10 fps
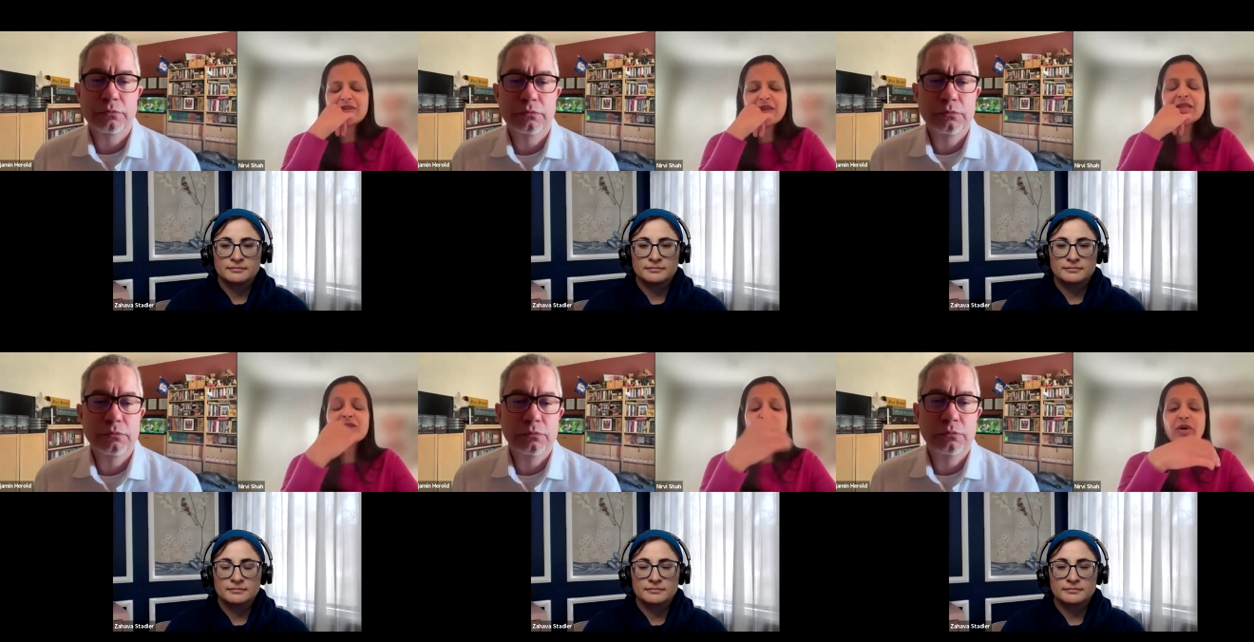
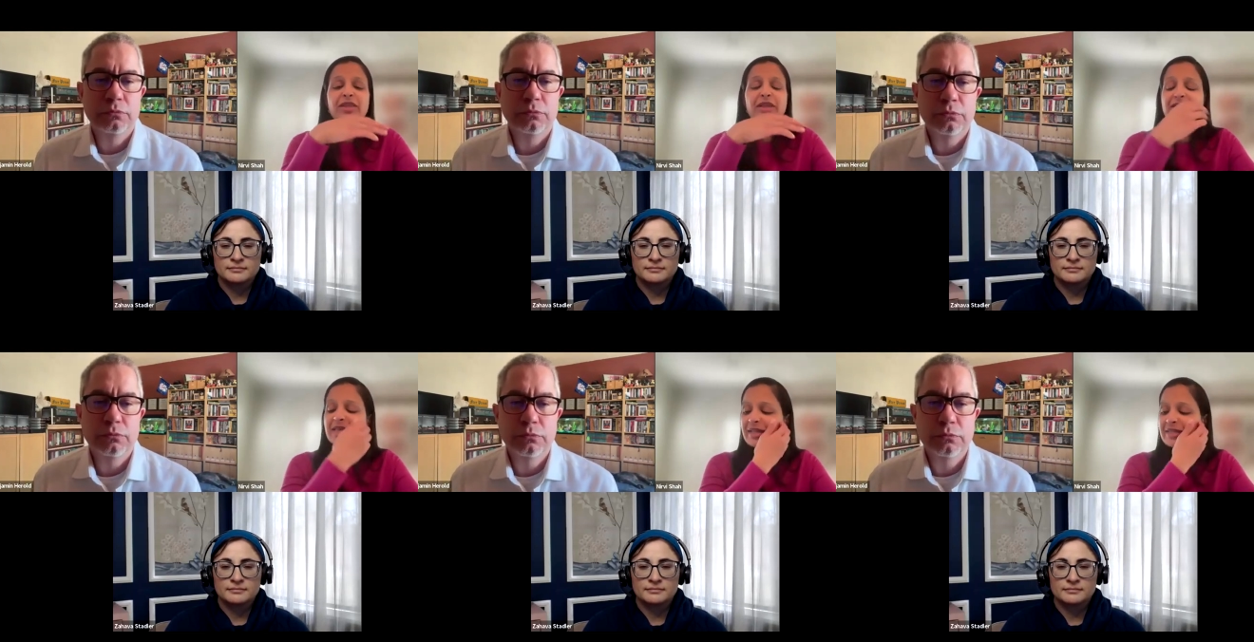Speaker 1: and so it, I
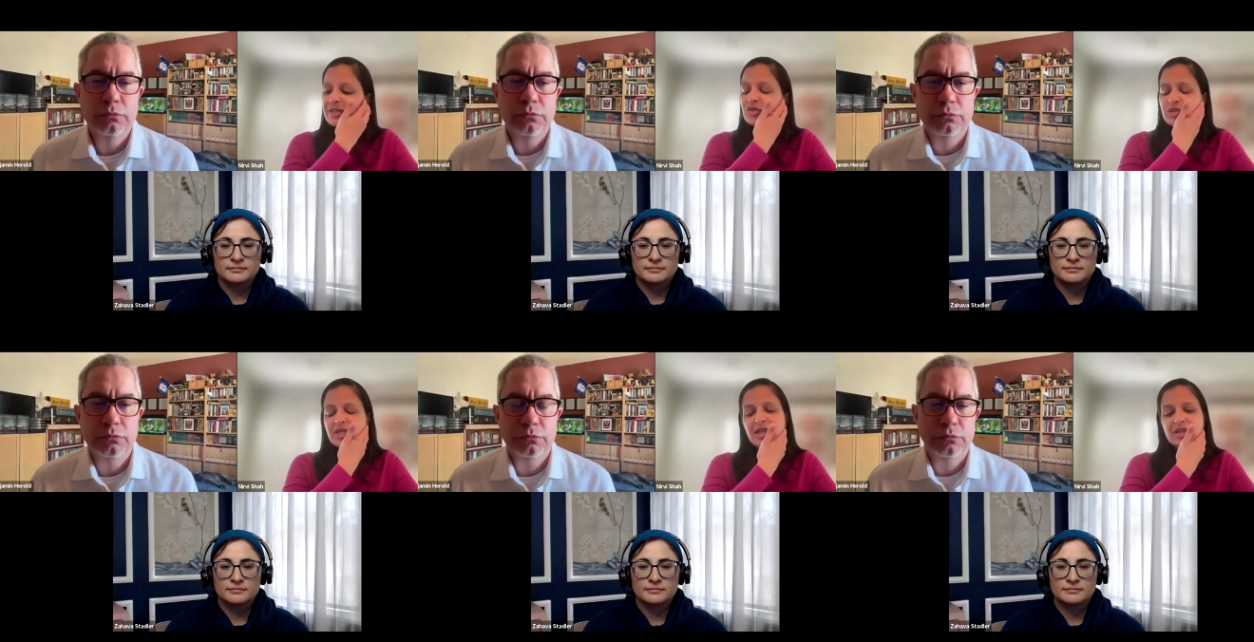think it's
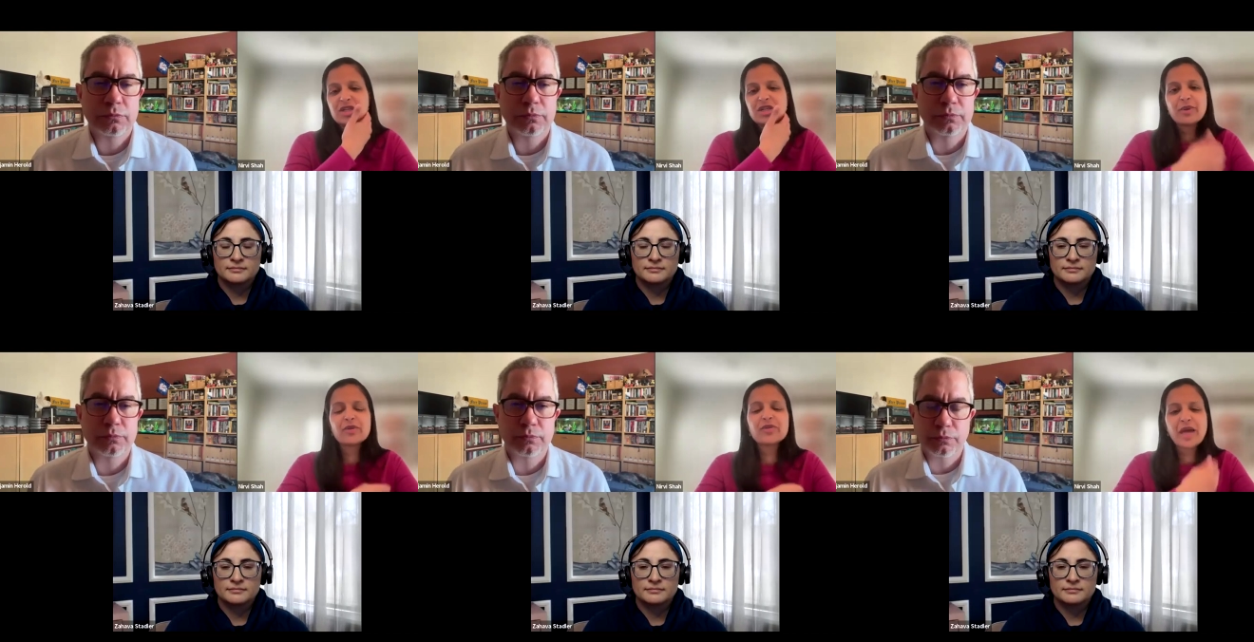interesting that she
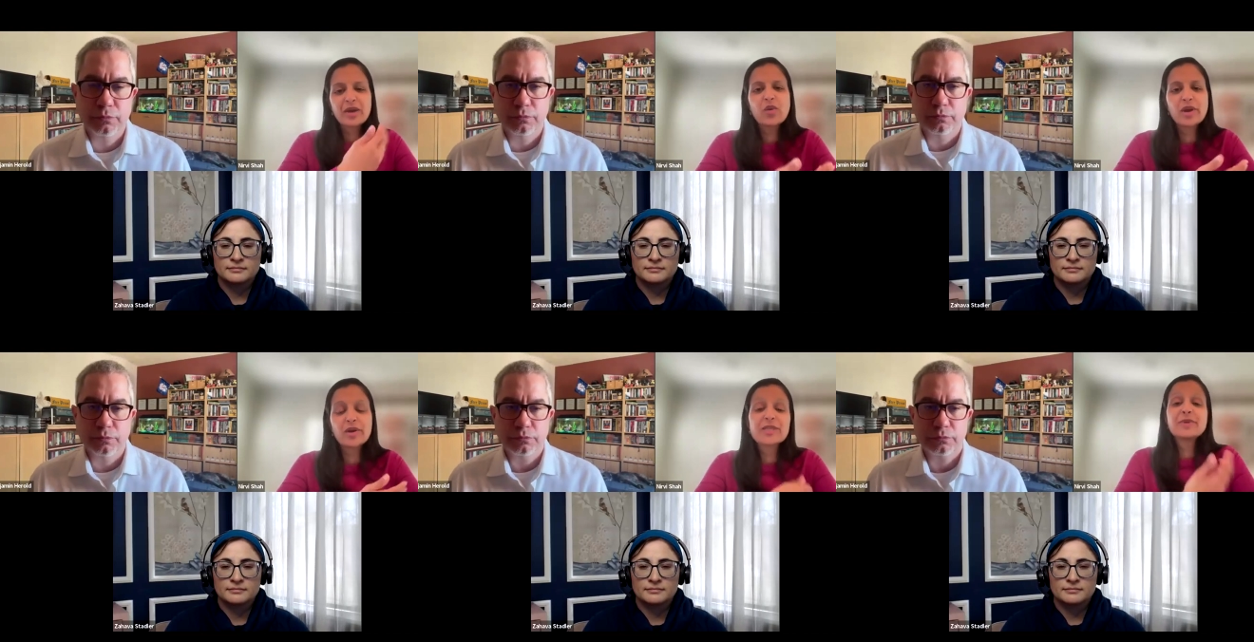built that
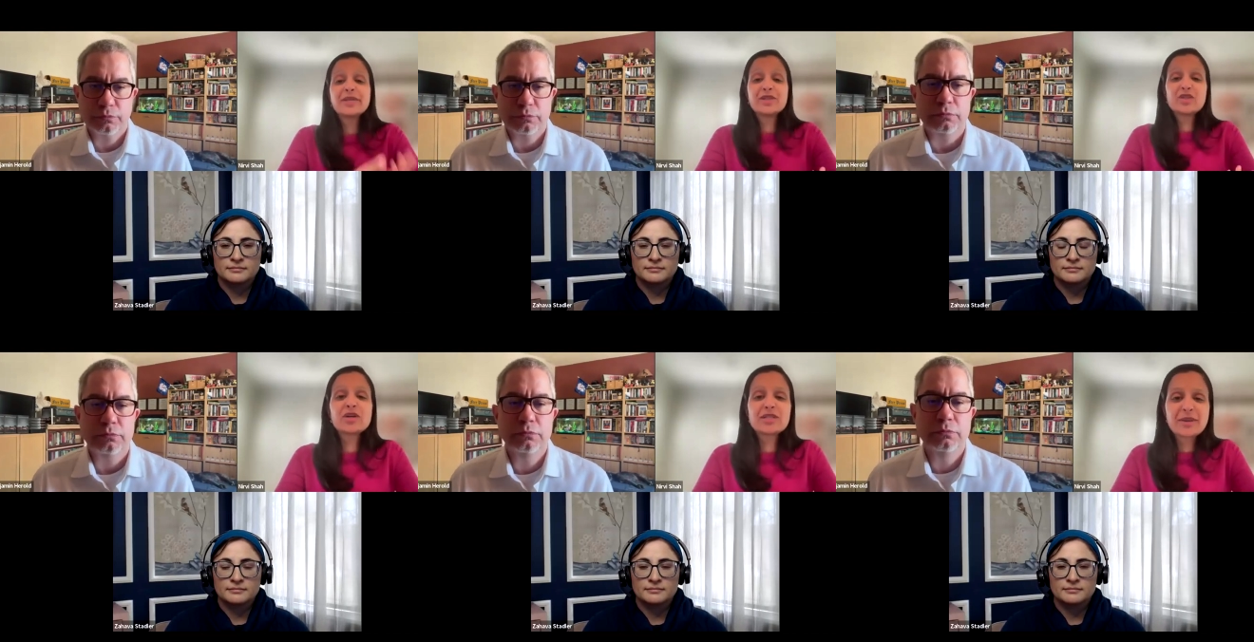awareness, but it
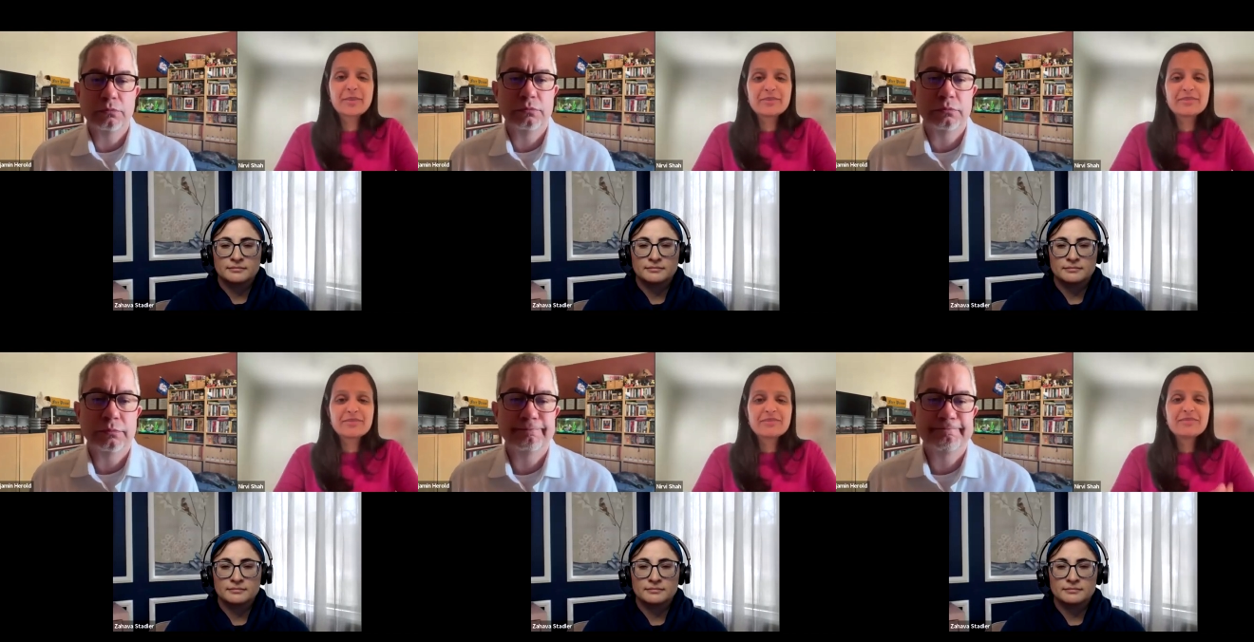took
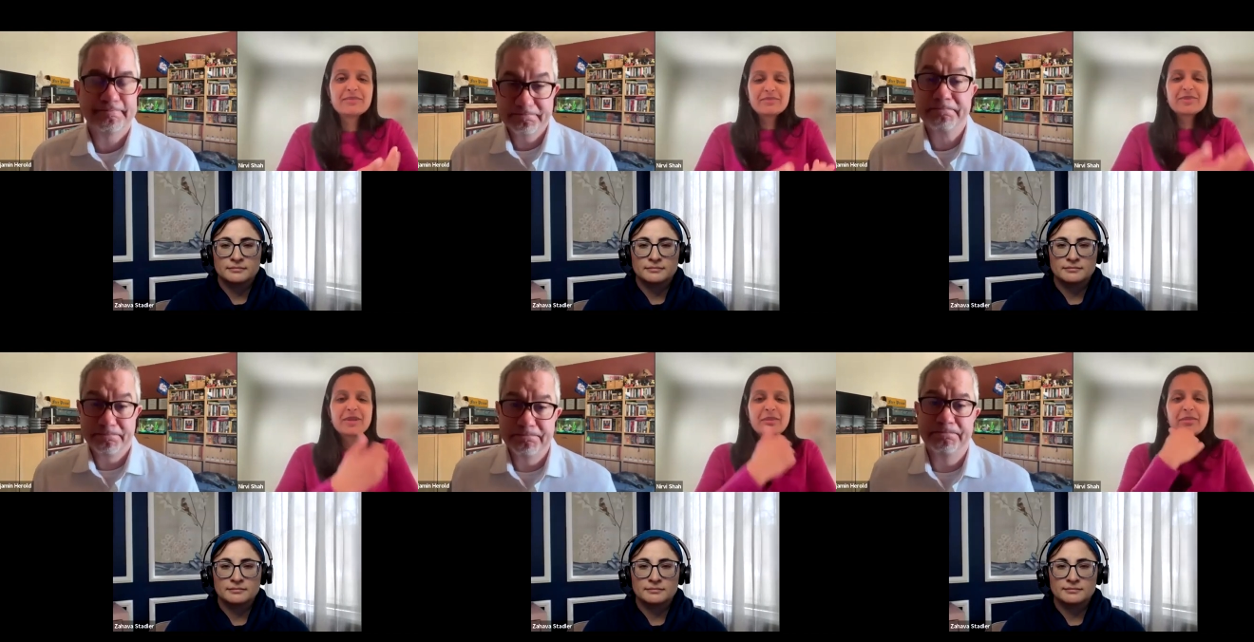some
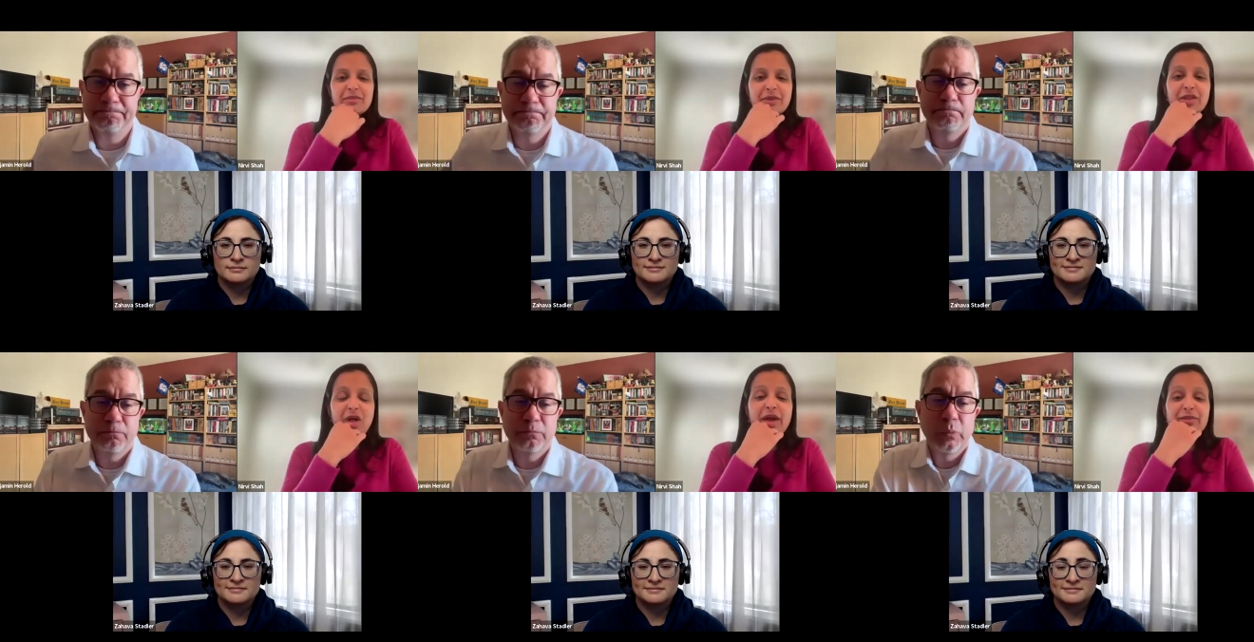some
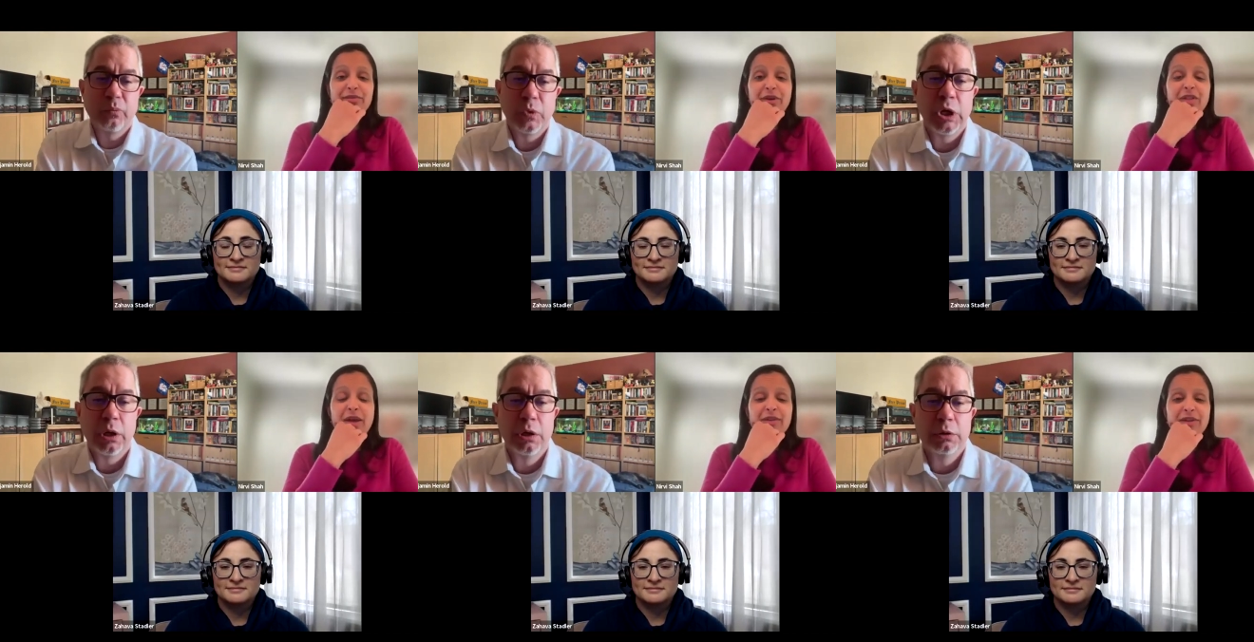a lot of
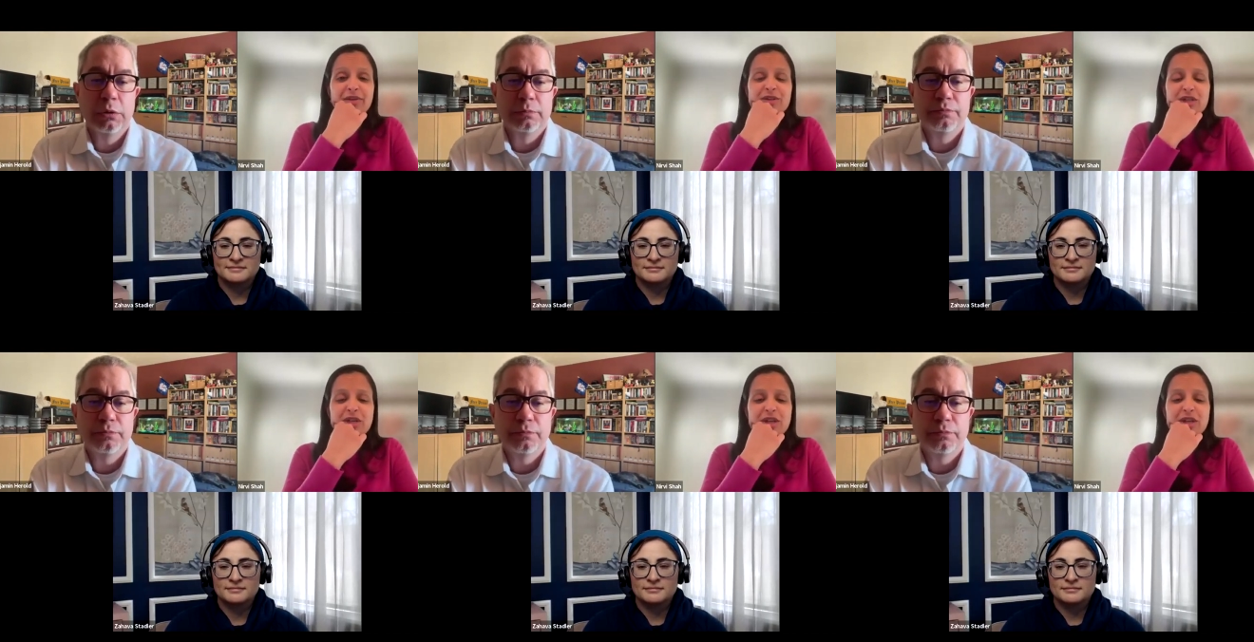a lot of energy and